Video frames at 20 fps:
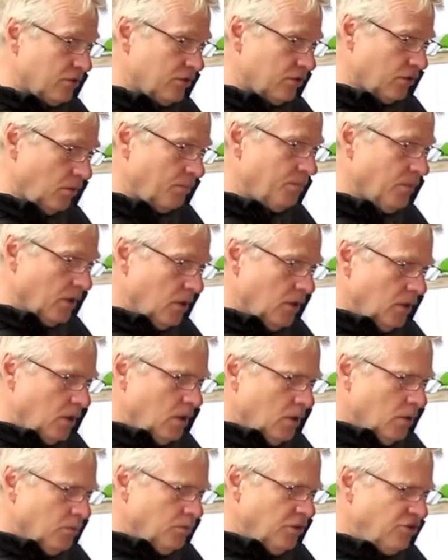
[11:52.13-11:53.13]
So
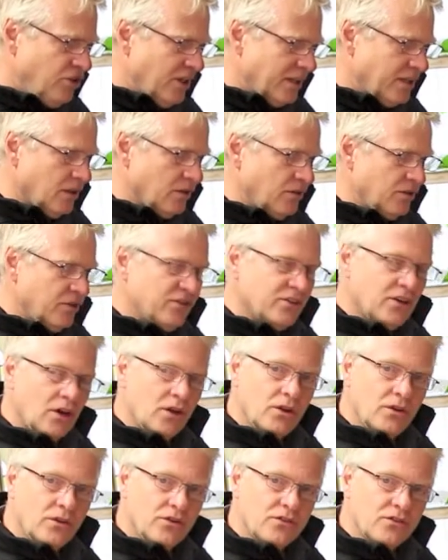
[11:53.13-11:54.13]
we checked out the
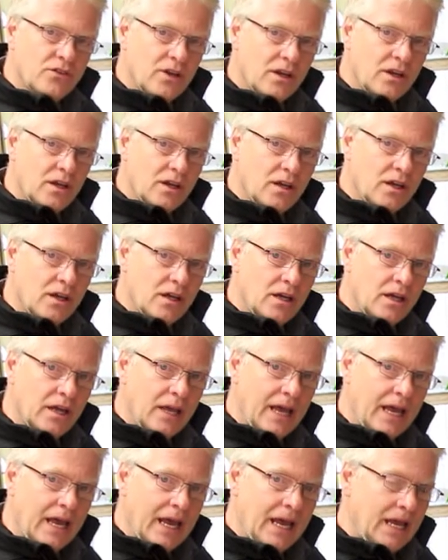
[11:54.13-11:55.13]
skulls
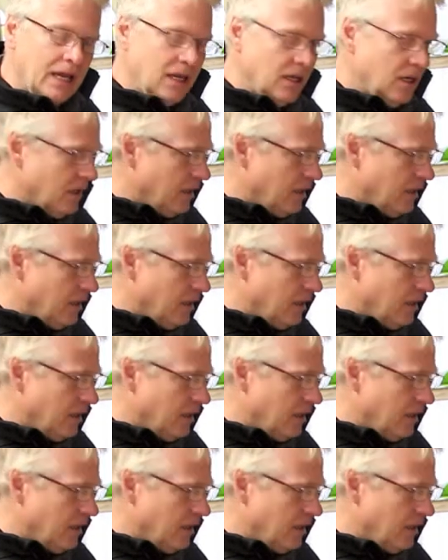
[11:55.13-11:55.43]
and